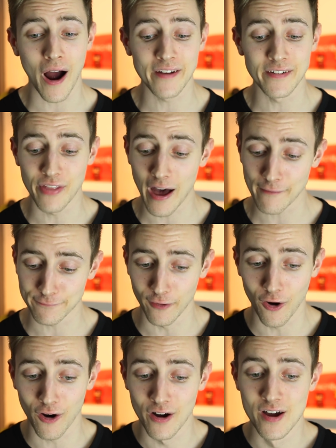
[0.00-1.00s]
and
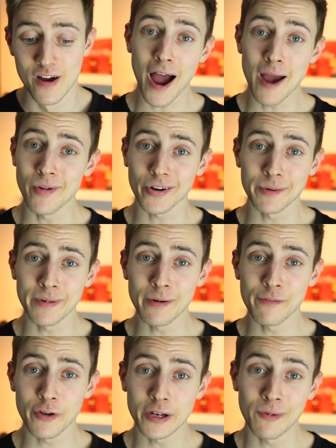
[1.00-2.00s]
therefore I'm not going to be
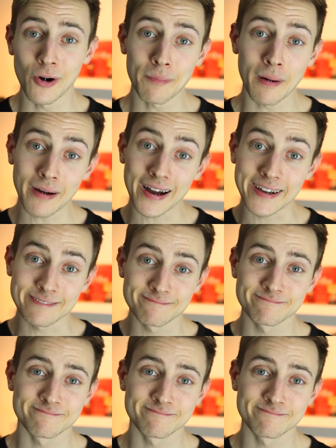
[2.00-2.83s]
with you anymore, bye bye.